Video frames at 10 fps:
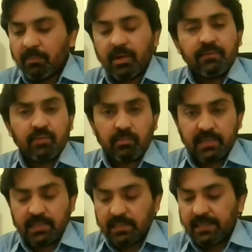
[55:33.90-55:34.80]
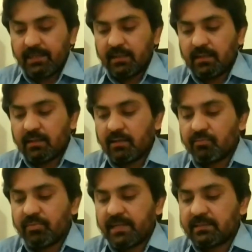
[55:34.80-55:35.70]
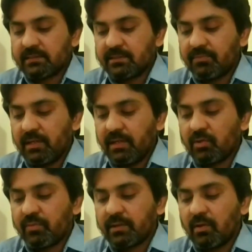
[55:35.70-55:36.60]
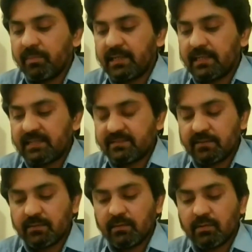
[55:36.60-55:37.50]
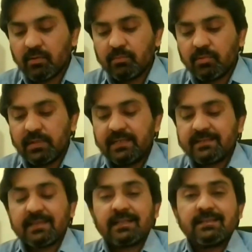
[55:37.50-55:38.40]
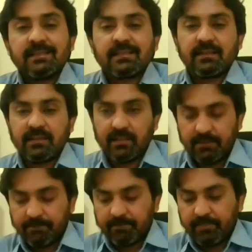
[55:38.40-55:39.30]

Apart from underlying factors, the failure of economic crisis in Colombo is uncertain,